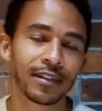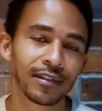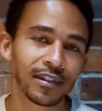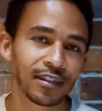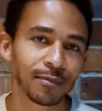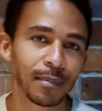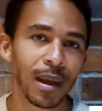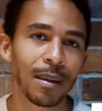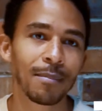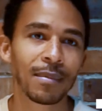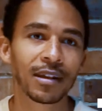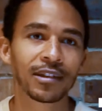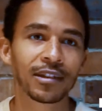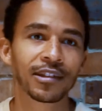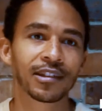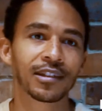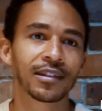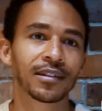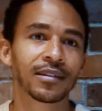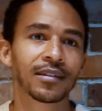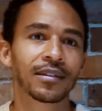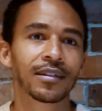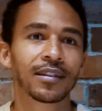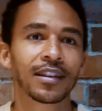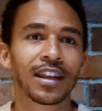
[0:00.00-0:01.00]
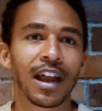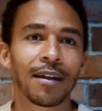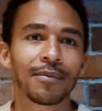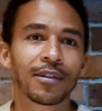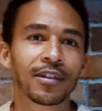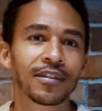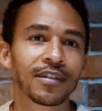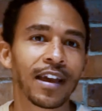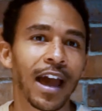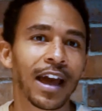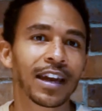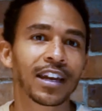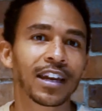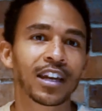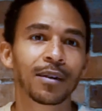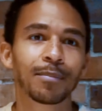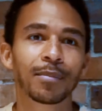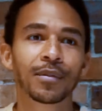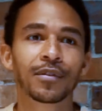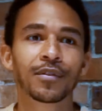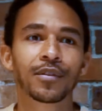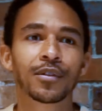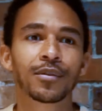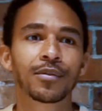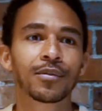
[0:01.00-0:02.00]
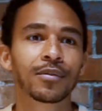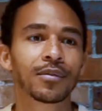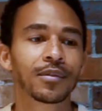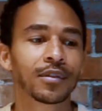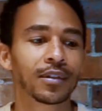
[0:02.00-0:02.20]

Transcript: this is my mission that I've decided to pursue.